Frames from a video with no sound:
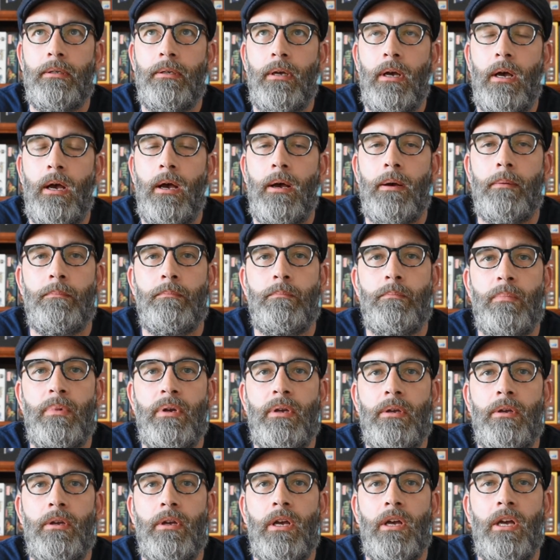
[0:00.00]

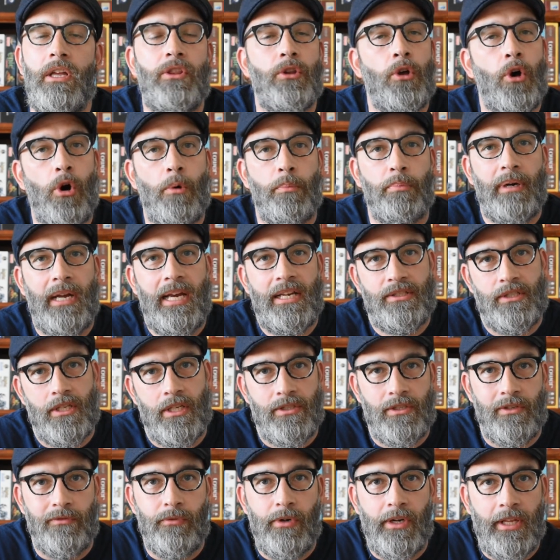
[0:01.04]
in the whole
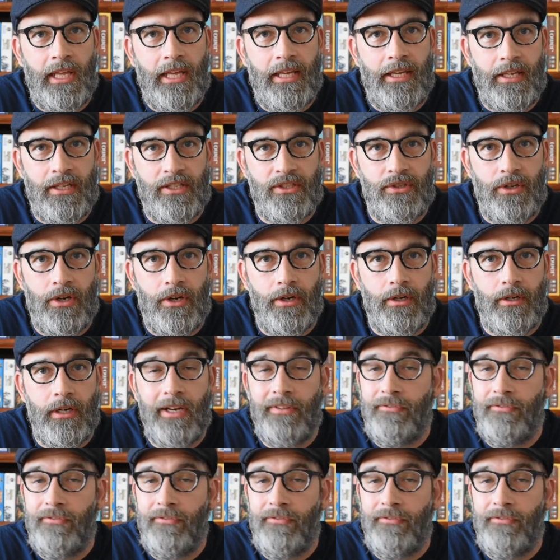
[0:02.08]
process of running a Kickstarter.